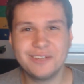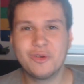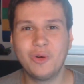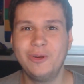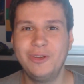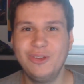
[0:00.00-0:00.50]

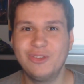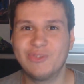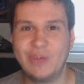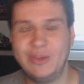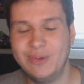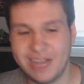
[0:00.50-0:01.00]
cool news for
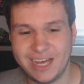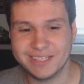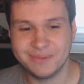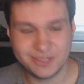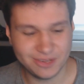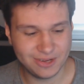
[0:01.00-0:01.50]
you guys. I'm
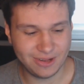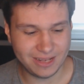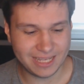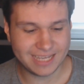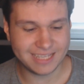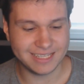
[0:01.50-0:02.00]
sure you'll
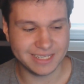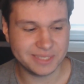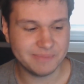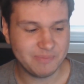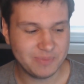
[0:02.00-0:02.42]
like this.